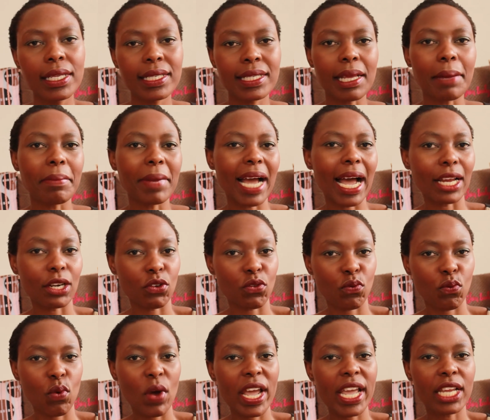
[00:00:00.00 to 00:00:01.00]
some kind
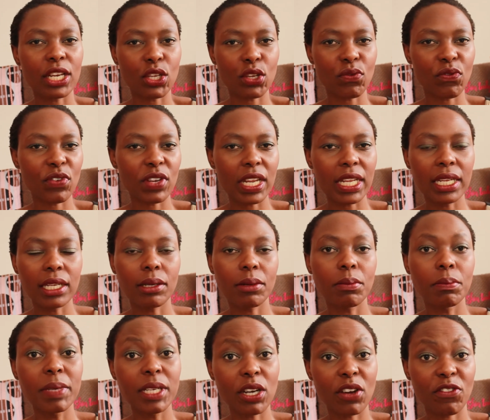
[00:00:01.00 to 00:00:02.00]
of way and you feel a little
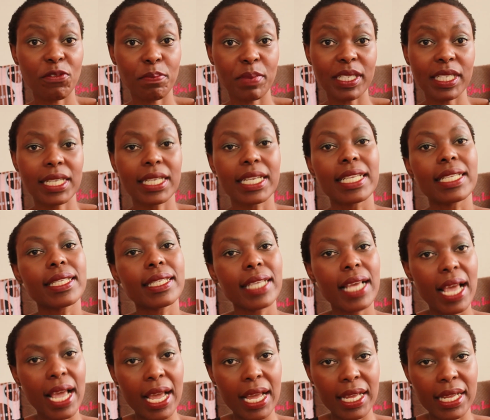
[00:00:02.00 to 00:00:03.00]
bit of bitterness
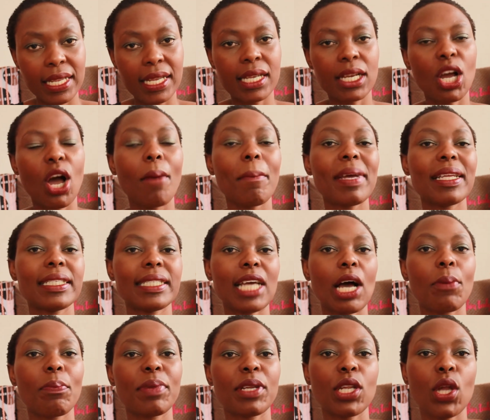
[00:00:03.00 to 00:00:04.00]
comment
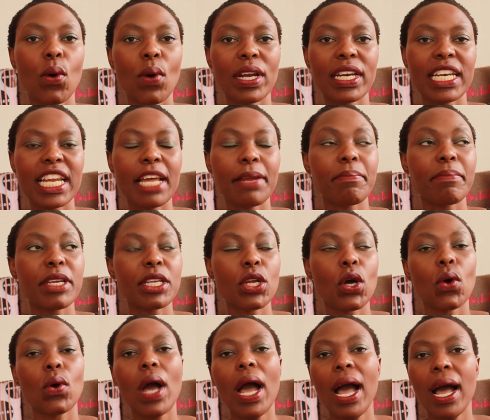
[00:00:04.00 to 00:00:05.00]
down below and let me
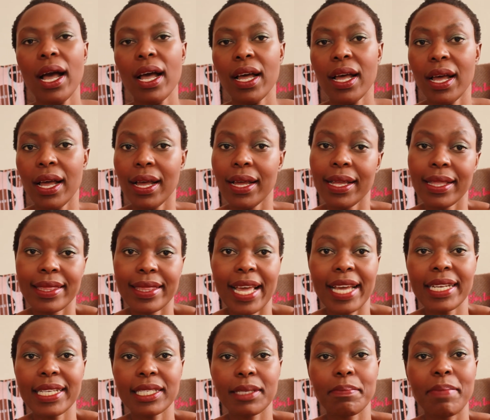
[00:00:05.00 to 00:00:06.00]
know
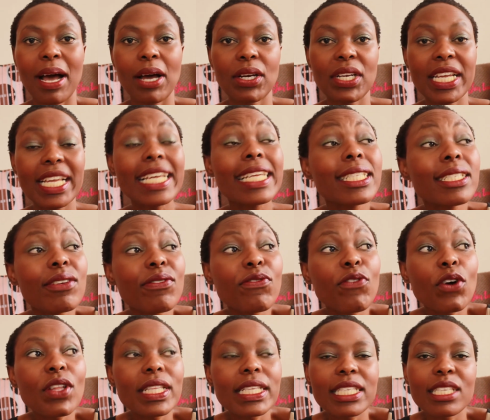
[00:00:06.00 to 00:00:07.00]
that is about it
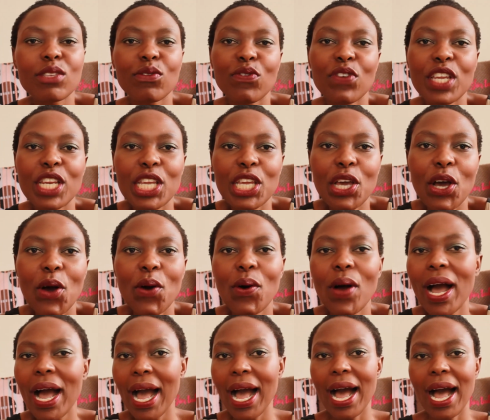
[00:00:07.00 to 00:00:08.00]
for this video
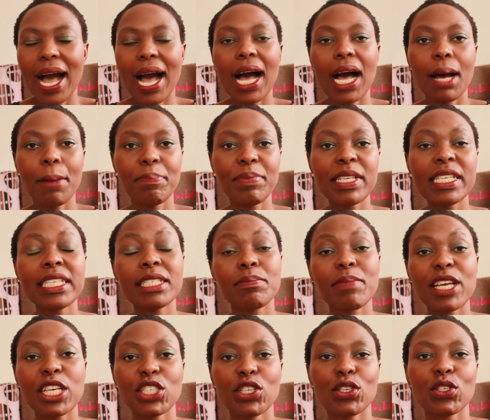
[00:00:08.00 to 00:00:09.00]
uh, please
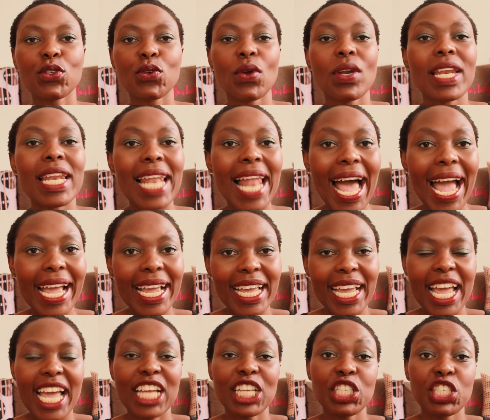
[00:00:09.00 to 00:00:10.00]
make sure to
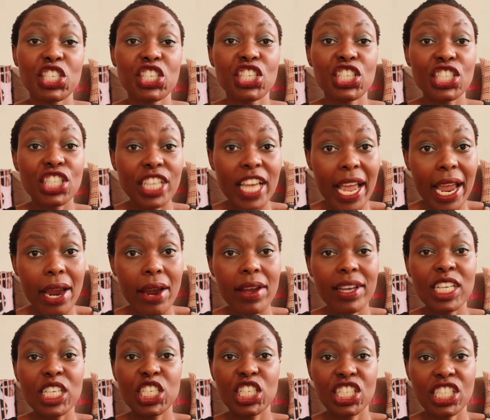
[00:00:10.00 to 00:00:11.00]
like and share
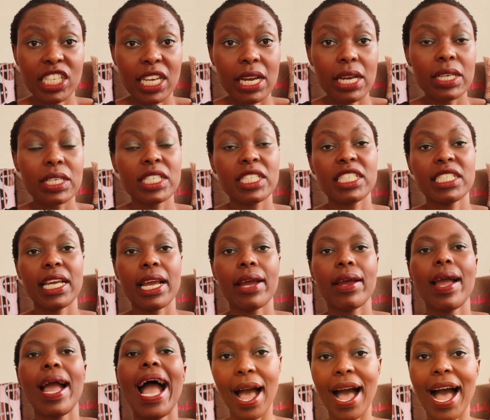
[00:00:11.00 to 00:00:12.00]
share share